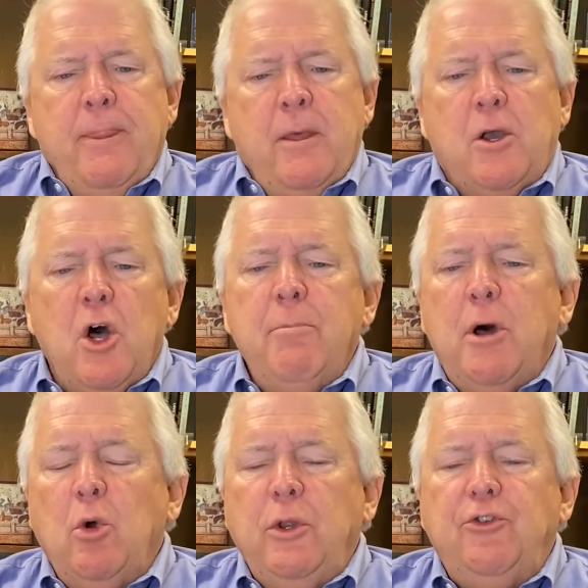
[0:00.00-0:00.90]
Come,
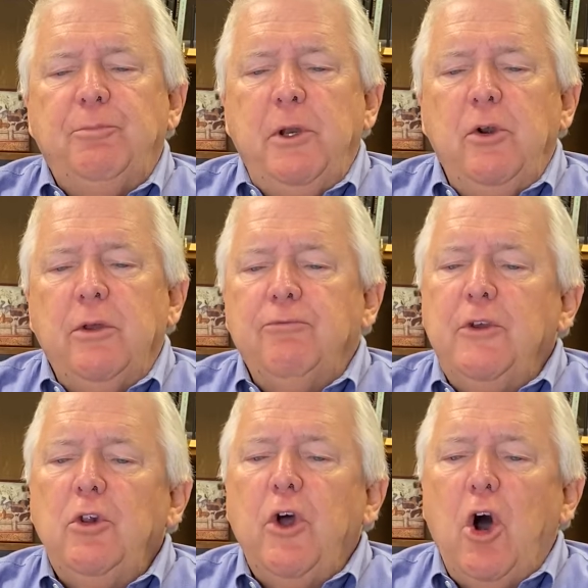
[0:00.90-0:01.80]
Holy Spirit,
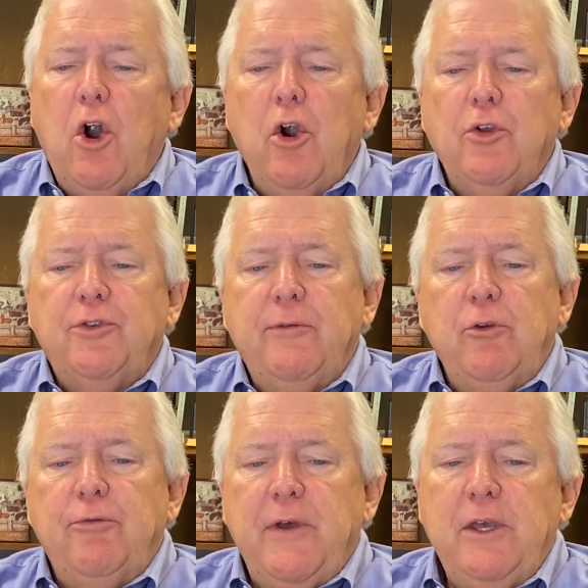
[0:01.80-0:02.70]
fill the hearts of
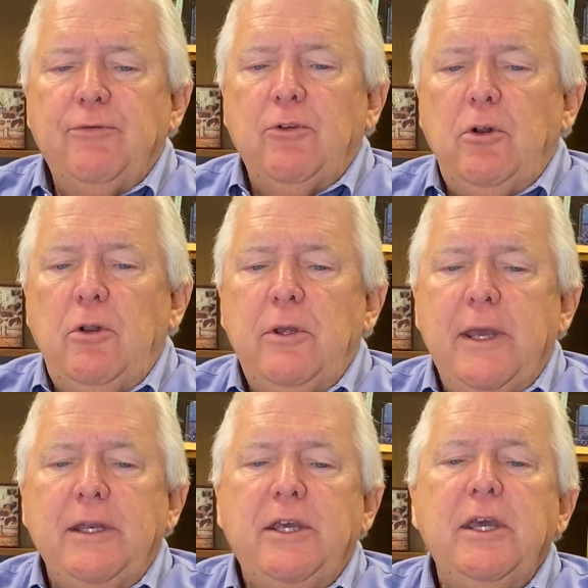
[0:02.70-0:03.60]
your faithful
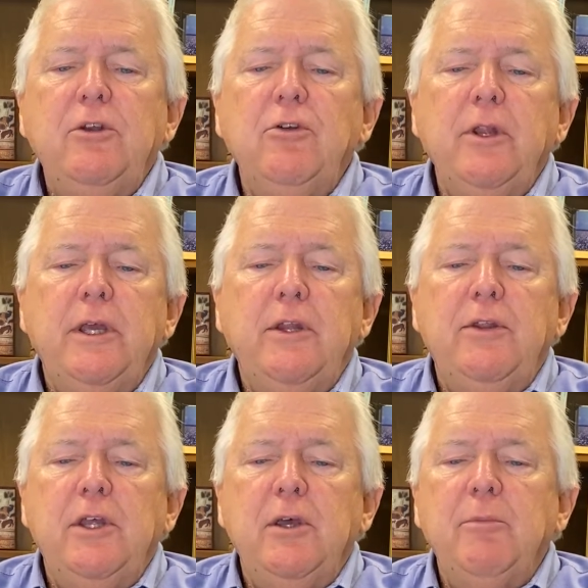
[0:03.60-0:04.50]
and kindle in
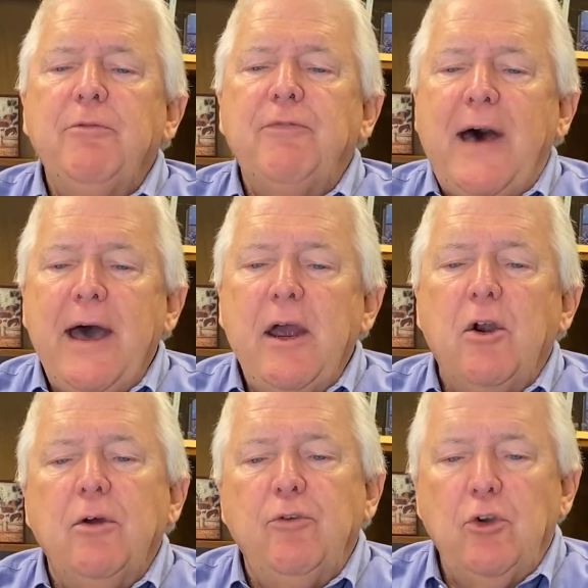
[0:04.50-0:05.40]
them the fire
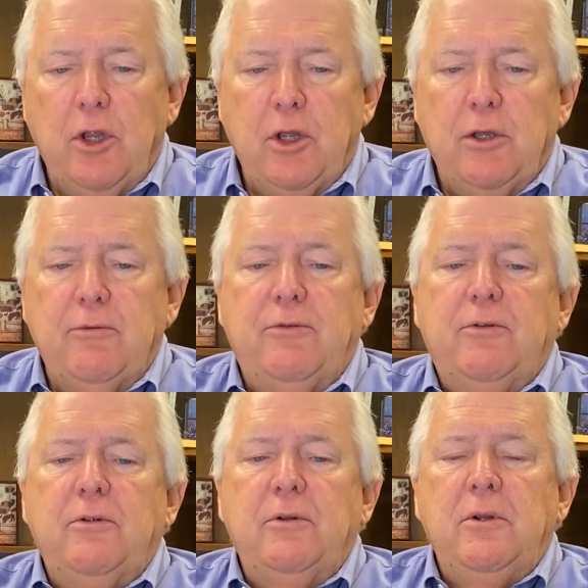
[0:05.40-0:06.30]
of your love.
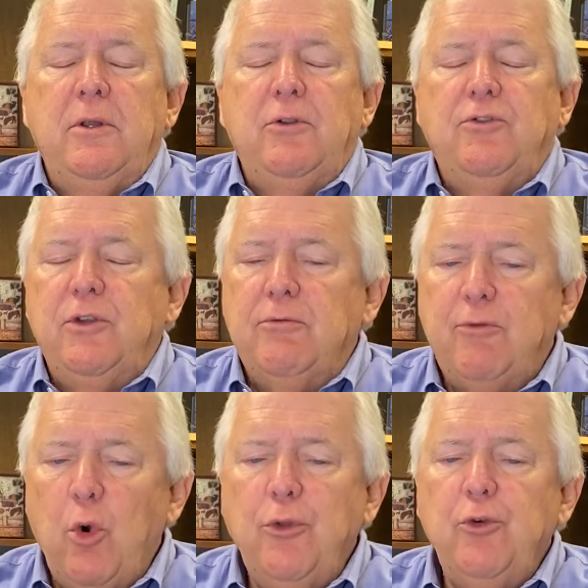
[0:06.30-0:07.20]
Send
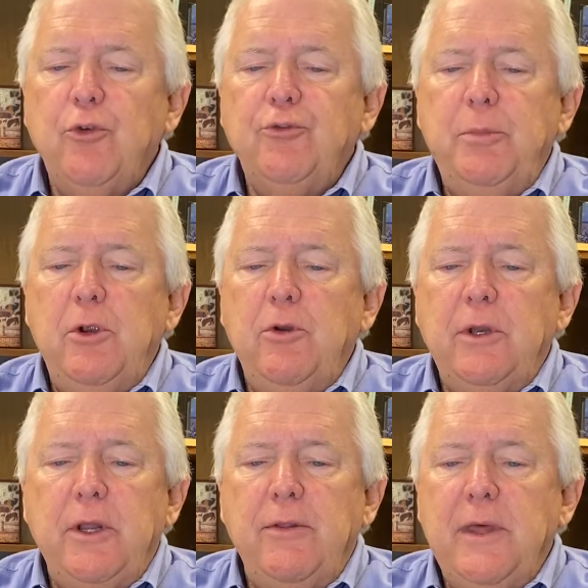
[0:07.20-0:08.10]
forth your
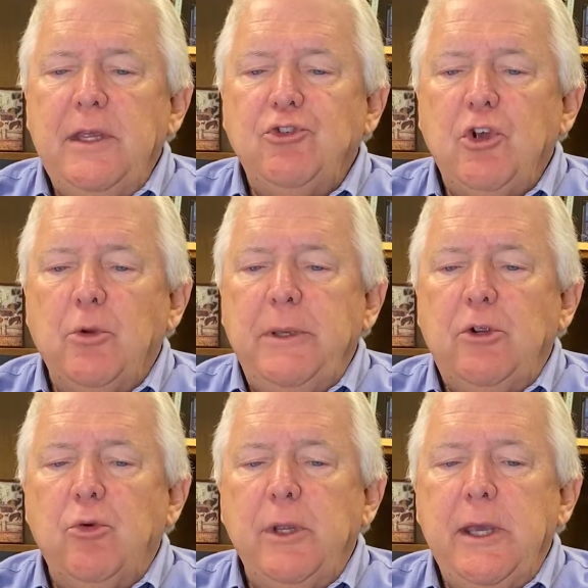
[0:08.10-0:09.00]
Spirit and they shall be
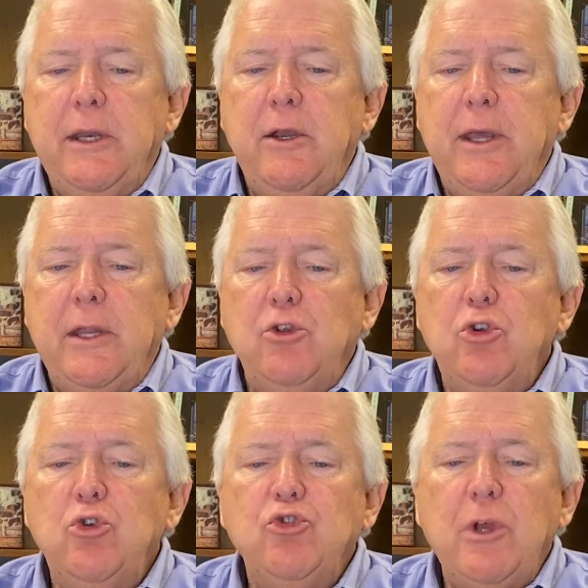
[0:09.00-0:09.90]
created, and
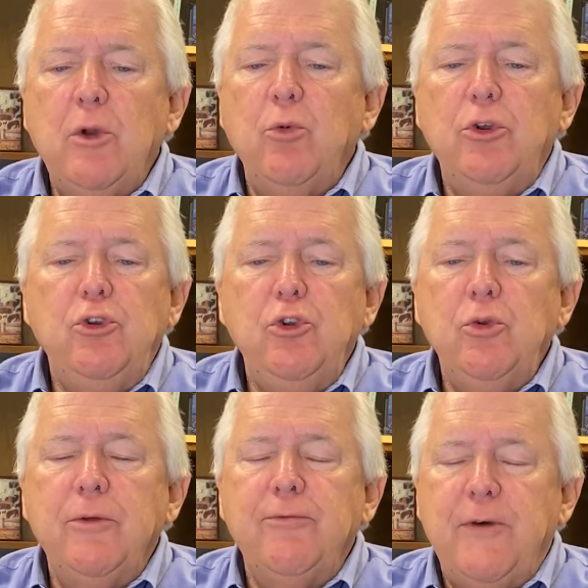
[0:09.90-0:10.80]
you shall
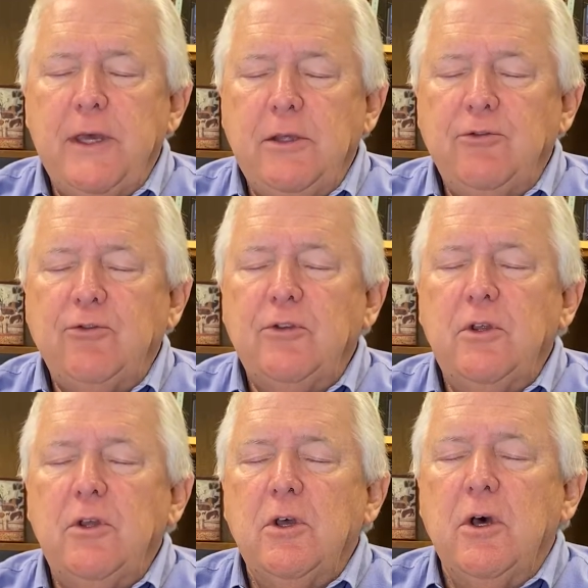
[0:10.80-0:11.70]
renew the face
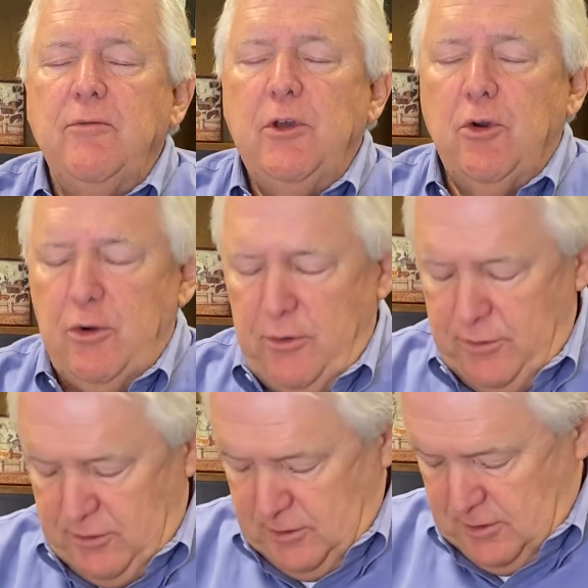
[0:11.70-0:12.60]
of the
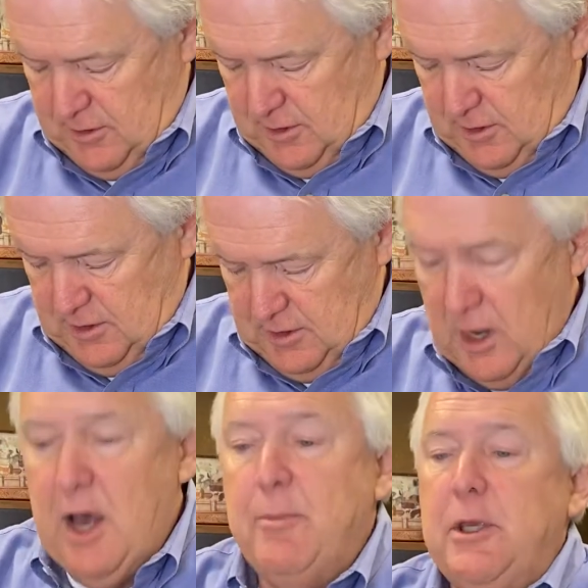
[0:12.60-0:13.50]
earth.
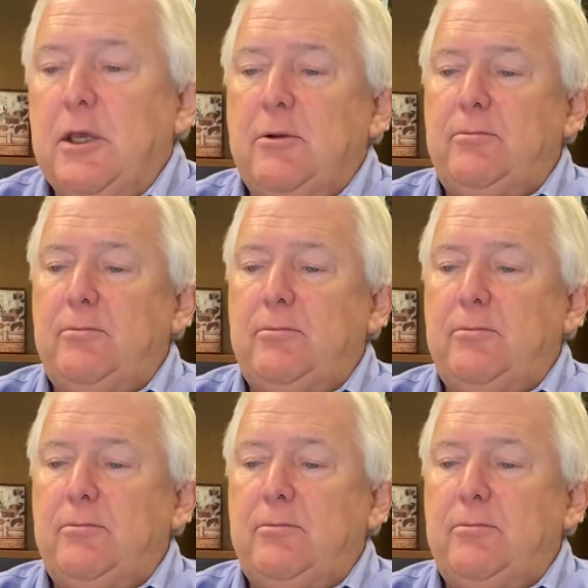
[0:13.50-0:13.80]
Amen.